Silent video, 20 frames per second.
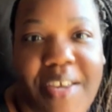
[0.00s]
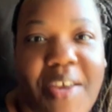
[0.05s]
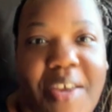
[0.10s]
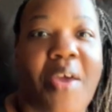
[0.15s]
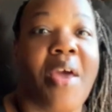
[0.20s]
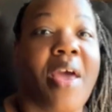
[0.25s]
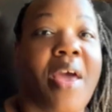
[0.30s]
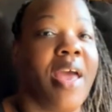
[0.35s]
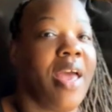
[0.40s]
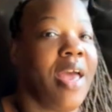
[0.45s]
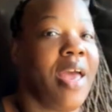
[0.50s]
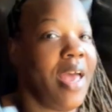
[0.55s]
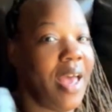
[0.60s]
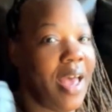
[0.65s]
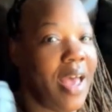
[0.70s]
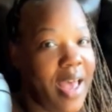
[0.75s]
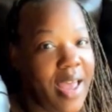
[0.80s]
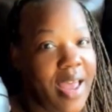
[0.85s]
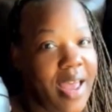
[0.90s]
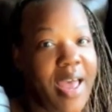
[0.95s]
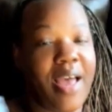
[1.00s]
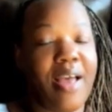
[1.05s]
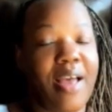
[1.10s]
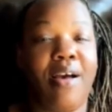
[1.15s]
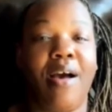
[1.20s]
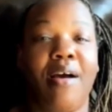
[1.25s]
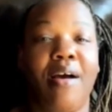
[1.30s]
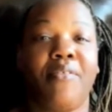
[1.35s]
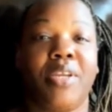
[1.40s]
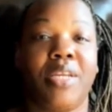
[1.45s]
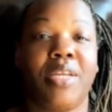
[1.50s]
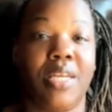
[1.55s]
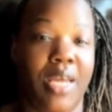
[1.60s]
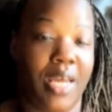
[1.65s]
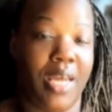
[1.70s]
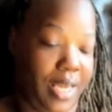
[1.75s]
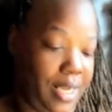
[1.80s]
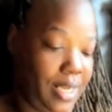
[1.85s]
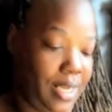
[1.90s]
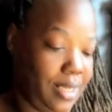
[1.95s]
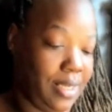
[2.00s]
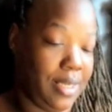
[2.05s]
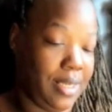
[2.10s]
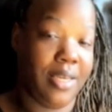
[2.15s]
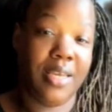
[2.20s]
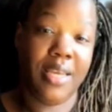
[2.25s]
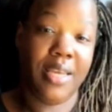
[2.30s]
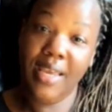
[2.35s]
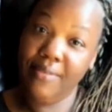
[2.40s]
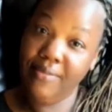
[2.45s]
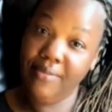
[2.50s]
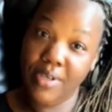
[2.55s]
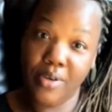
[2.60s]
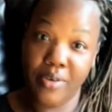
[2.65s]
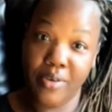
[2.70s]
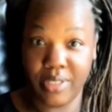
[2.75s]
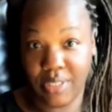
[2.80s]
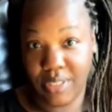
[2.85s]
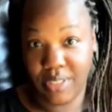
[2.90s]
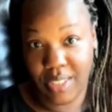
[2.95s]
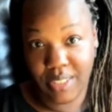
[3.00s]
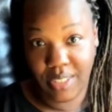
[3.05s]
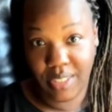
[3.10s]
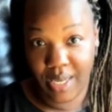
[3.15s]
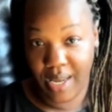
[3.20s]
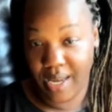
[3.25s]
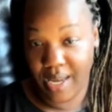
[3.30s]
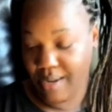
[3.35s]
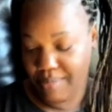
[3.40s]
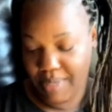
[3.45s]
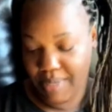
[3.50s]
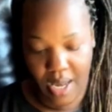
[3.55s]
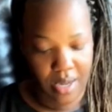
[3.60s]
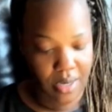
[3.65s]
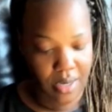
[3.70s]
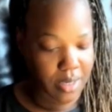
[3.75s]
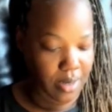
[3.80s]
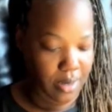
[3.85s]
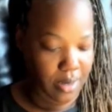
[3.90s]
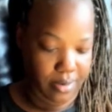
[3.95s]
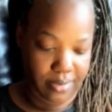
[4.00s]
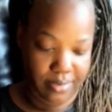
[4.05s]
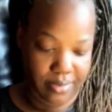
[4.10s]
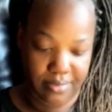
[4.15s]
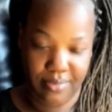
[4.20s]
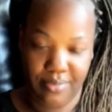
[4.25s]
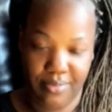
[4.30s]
I got coffee today. Even though it's tea time, y'all know